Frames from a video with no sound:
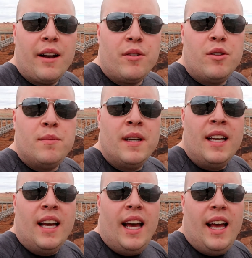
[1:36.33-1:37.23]
Lightroom
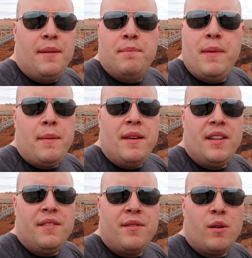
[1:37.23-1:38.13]
and maybe
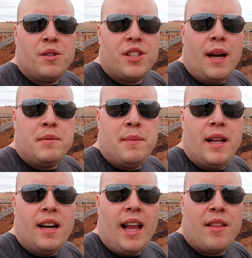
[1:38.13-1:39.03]
even in Photoshop,
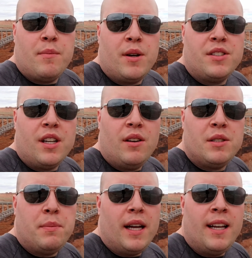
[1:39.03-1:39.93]
depending on how the merge
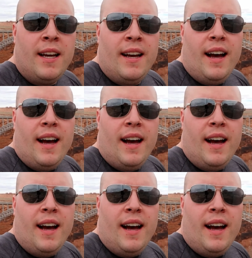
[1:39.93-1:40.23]
goes, but